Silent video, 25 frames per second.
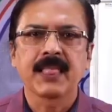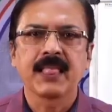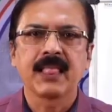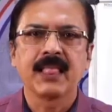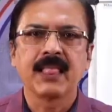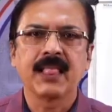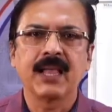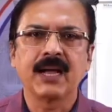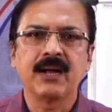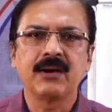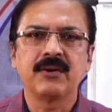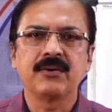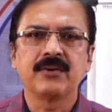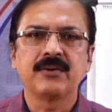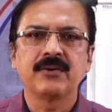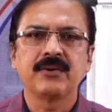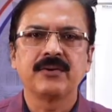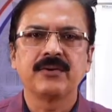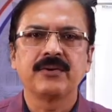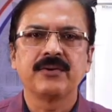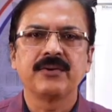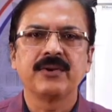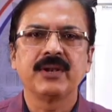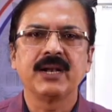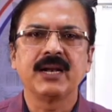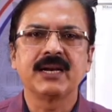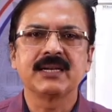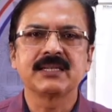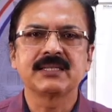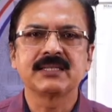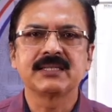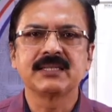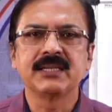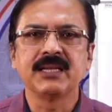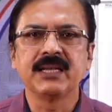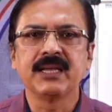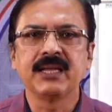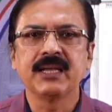Now, let's
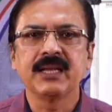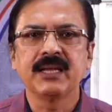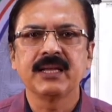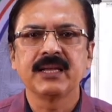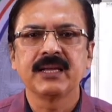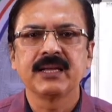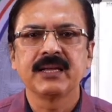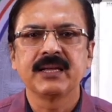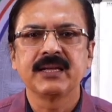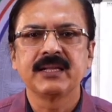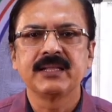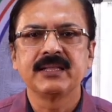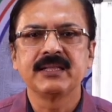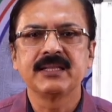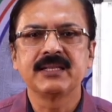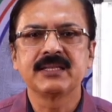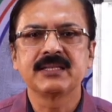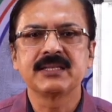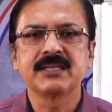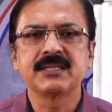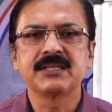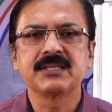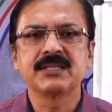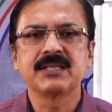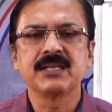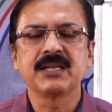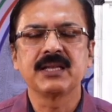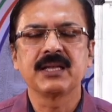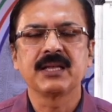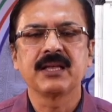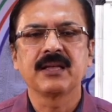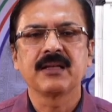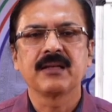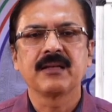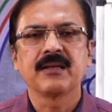see, this is the